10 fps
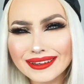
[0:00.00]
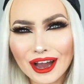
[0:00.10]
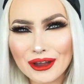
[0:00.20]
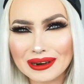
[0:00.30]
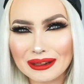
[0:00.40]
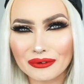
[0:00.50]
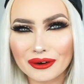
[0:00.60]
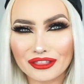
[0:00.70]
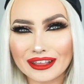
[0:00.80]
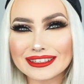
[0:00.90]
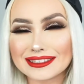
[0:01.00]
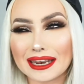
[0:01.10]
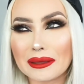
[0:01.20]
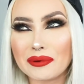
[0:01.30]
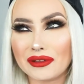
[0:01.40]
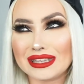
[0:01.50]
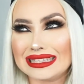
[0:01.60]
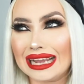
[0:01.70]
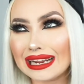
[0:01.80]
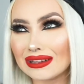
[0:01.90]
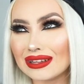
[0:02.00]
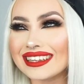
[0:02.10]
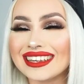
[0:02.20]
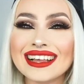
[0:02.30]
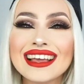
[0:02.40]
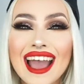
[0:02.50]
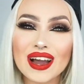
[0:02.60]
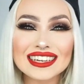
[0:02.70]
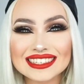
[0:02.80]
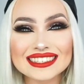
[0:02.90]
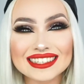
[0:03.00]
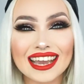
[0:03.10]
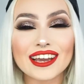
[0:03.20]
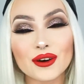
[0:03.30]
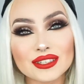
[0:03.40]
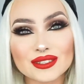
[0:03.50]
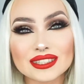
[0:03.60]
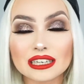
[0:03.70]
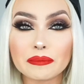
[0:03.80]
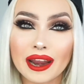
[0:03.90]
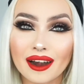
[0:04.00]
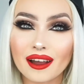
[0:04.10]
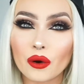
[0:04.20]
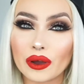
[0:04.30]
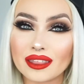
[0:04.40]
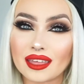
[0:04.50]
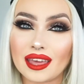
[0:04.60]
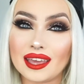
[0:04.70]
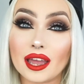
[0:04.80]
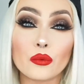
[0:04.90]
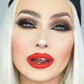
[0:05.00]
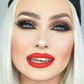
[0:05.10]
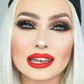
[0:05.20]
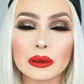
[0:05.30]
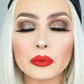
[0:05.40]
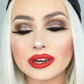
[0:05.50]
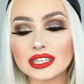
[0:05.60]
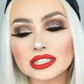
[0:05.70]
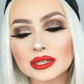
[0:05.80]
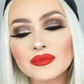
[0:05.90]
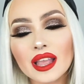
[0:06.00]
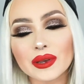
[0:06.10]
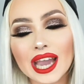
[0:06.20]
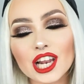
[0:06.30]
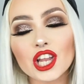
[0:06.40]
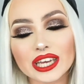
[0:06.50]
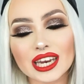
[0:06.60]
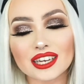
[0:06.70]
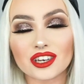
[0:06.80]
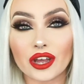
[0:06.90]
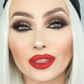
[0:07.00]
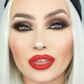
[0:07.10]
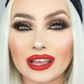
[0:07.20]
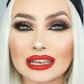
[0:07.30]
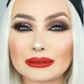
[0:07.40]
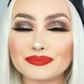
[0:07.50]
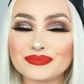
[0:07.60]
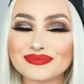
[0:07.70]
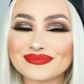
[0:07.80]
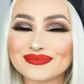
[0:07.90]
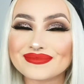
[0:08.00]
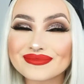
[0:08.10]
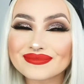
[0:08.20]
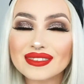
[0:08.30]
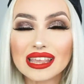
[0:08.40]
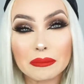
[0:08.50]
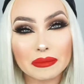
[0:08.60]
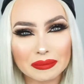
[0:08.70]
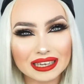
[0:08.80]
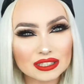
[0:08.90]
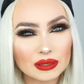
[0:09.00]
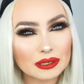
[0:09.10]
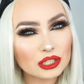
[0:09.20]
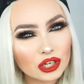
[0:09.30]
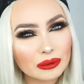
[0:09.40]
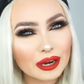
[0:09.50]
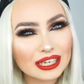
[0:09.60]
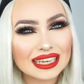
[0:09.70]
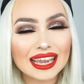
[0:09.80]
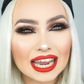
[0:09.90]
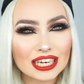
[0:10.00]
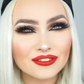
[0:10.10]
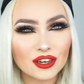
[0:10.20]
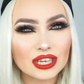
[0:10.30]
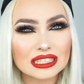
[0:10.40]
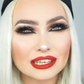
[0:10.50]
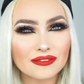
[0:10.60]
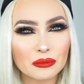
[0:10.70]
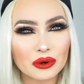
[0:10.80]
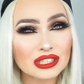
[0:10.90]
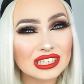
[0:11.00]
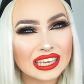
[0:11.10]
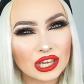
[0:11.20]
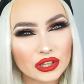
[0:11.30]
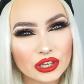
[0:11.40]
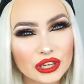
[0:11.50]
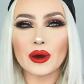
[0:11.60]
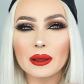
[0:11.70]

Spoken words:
How many more things can I put in the title? As you can see, I also did pair it with a red lip, which I'm kind of looking at it now and thinking maybe it's a wee bit too much. I kind of look as if I want to kill you.